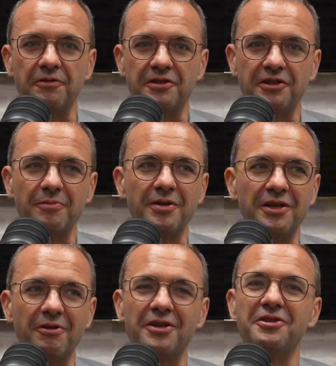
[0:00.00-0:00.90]
There's so many
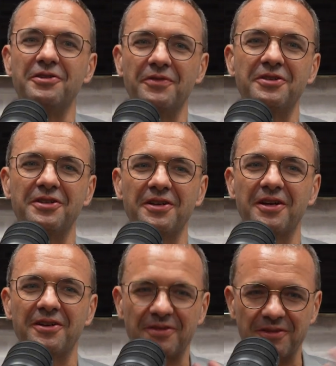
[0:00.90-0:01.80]
US universities, I
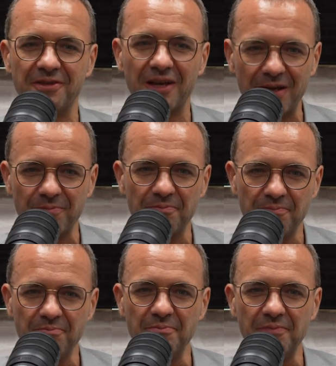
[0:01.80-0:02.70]
could
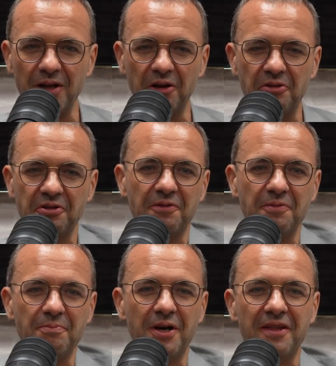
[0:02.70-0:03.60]
name a lot of
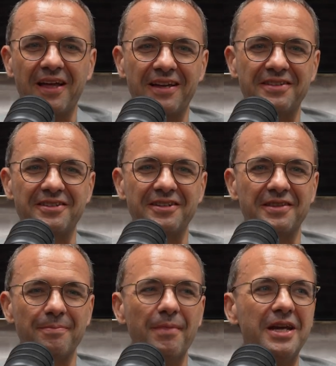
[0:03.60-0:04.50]
them, but that's just
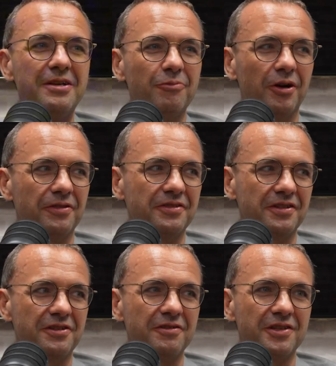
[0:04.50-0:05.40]
the main ones that
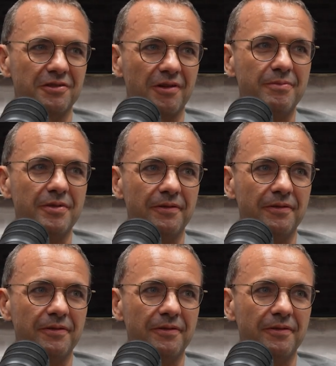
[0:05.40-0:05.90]
students are aiming